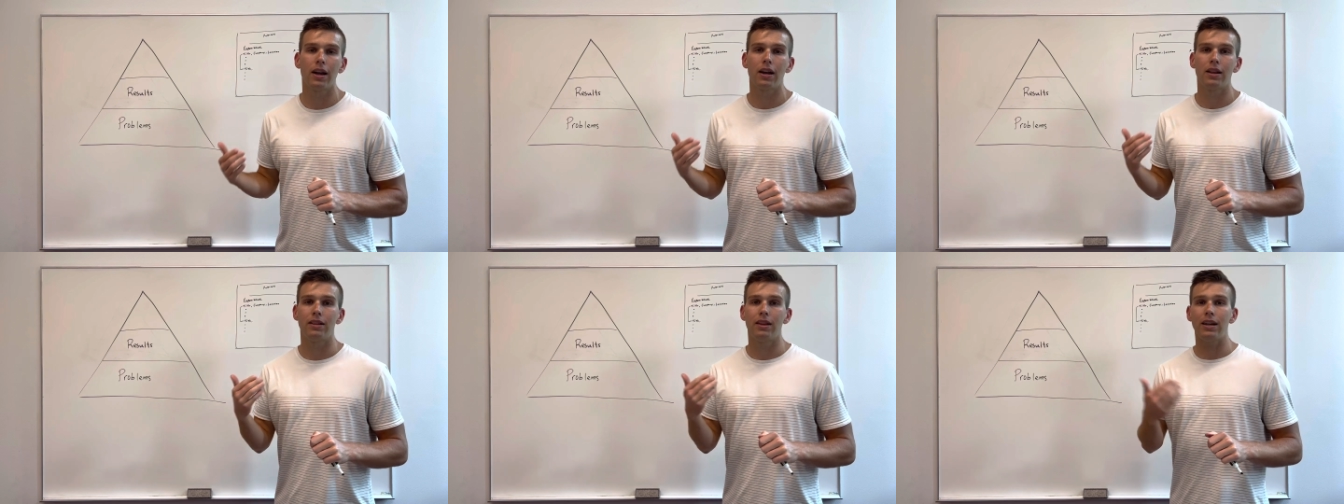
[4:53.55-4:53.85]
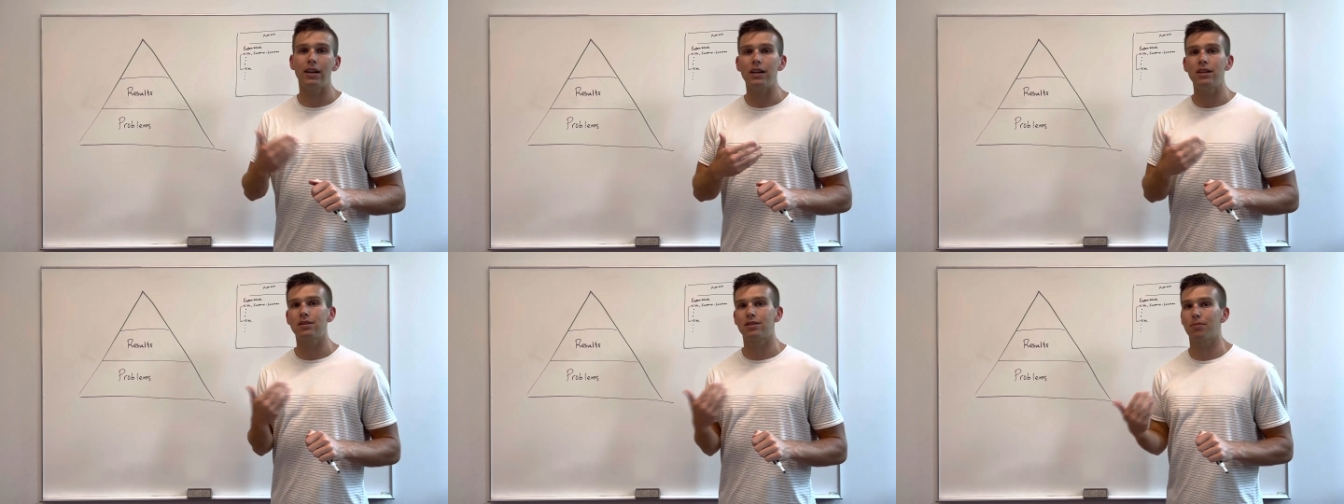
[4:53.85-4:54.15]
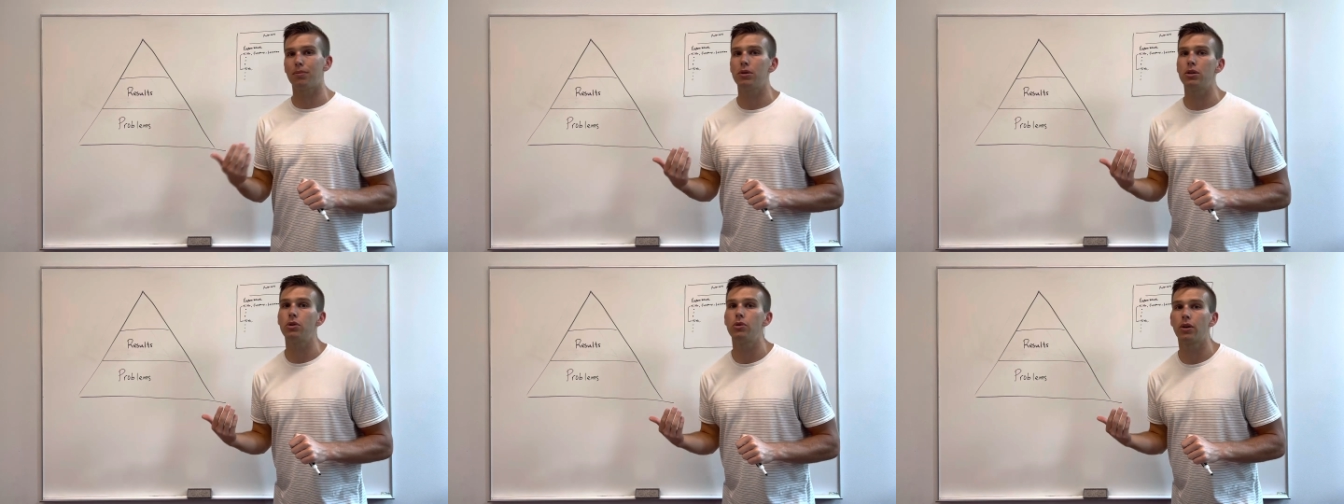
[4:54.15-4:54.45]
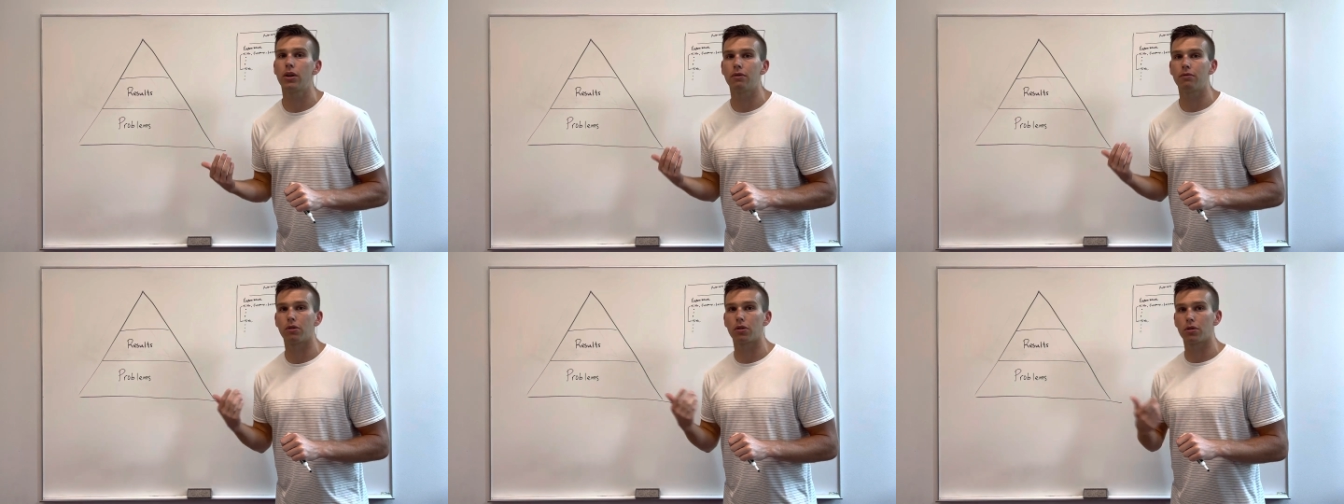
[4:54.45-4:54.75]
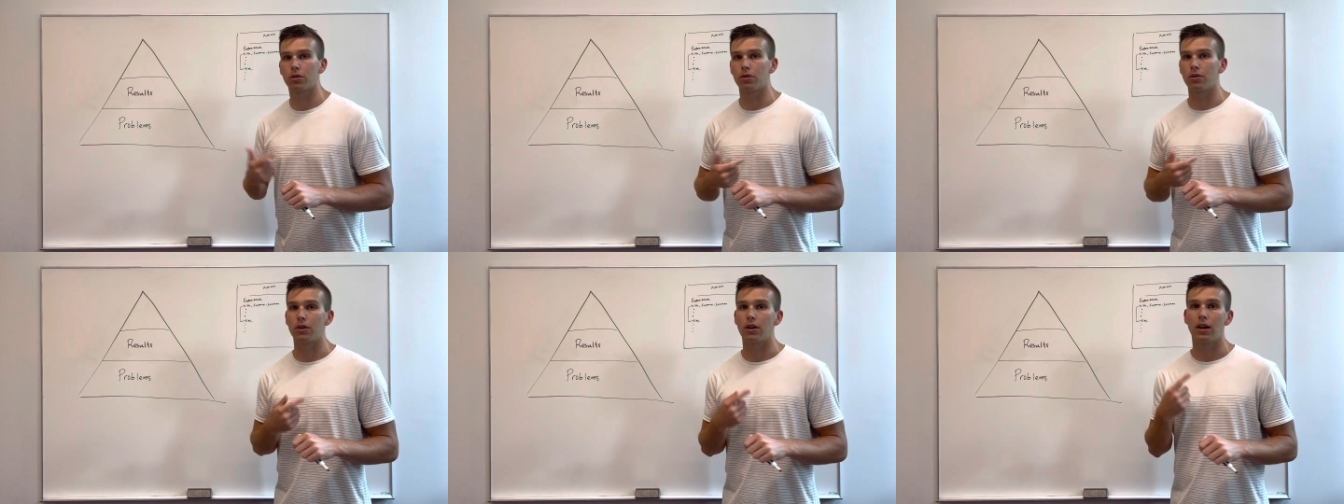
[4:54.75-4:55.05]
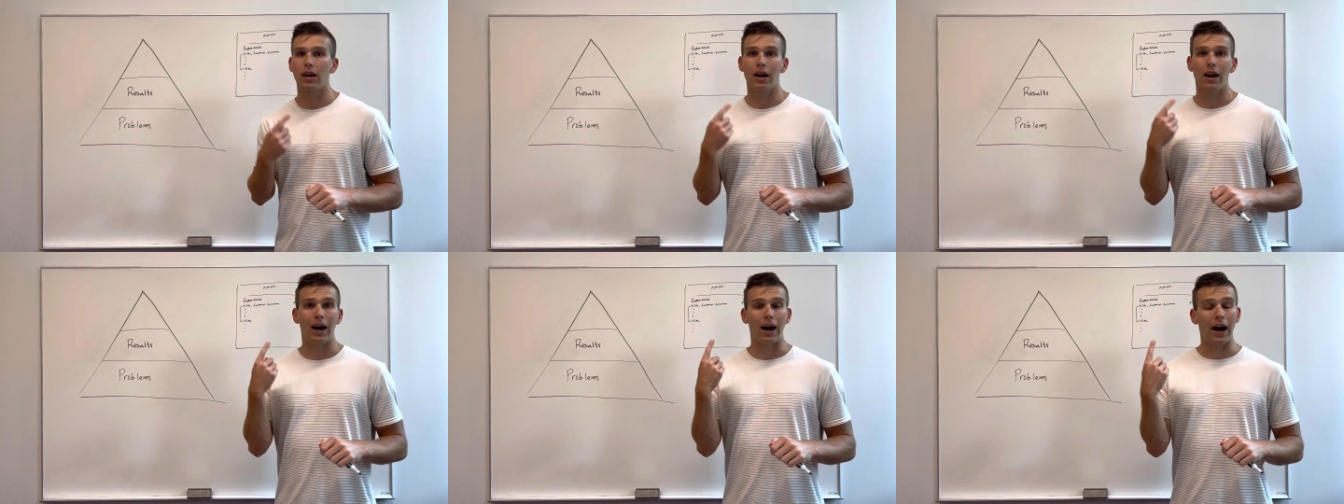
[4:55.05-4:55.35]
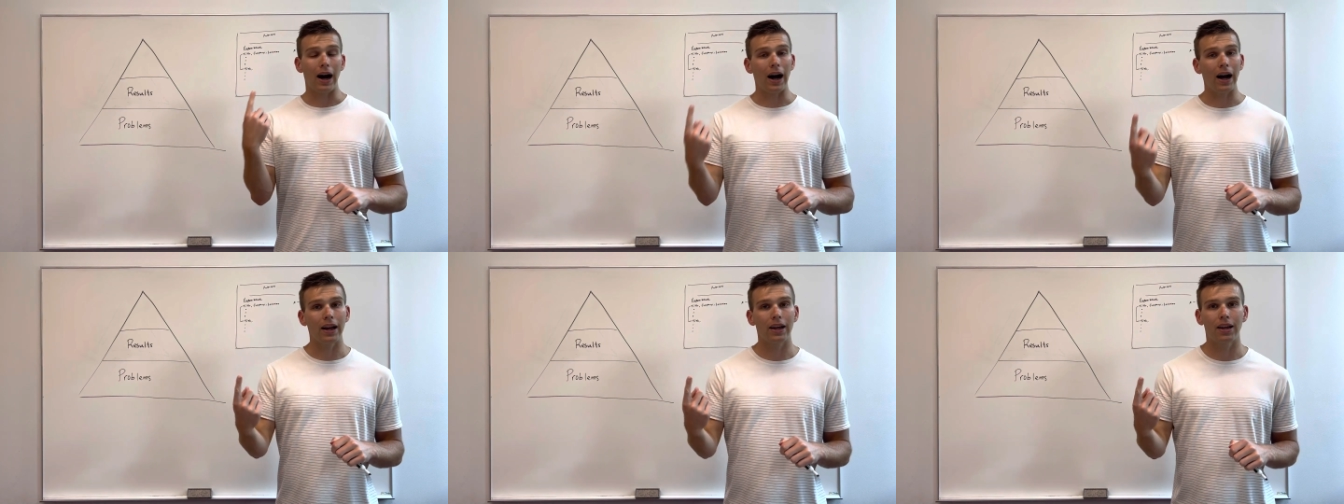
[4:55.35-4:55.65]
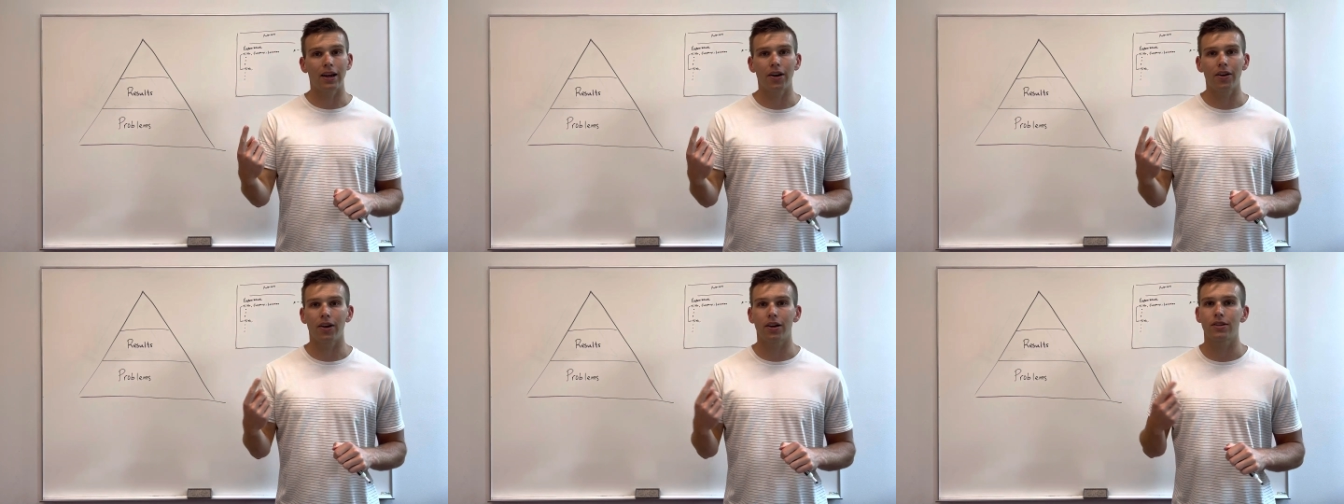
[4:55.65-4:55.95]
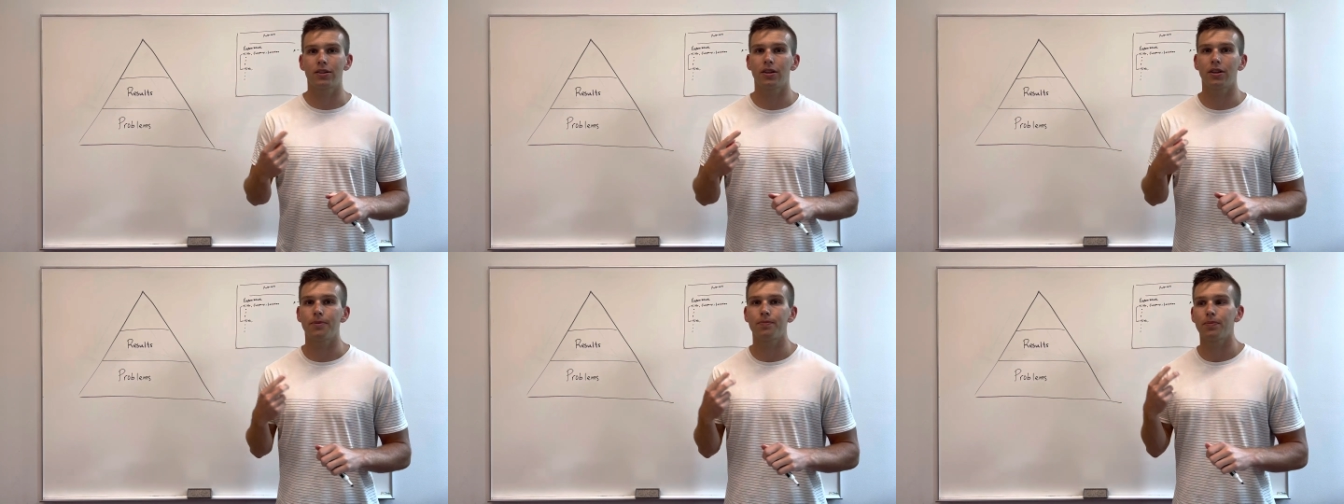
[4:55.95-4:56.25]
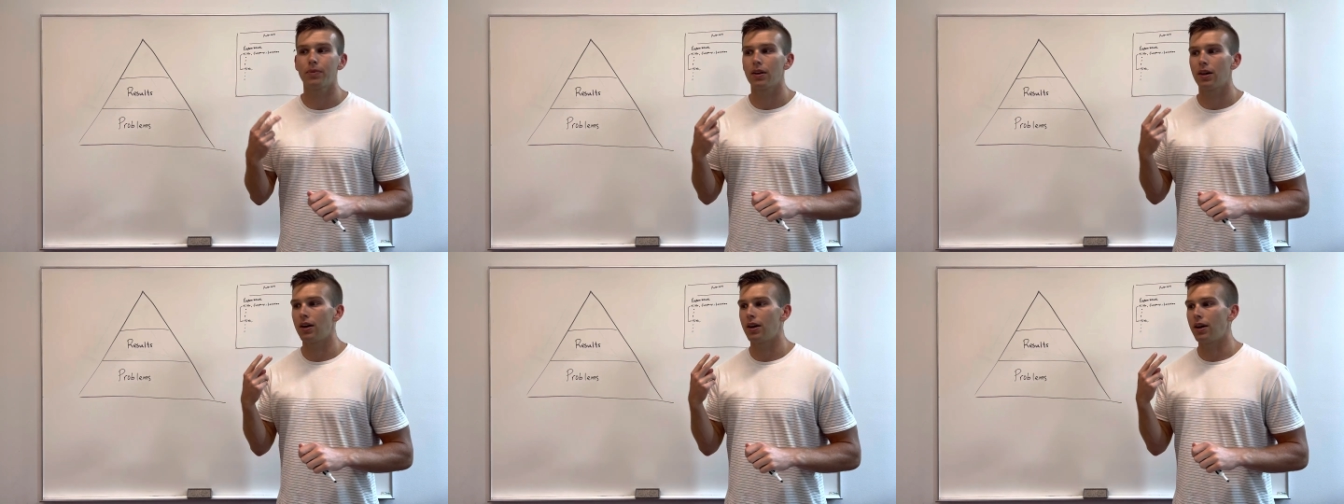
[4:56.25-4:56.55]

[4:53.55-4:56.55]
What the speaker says: They need somebody who can recruit high character,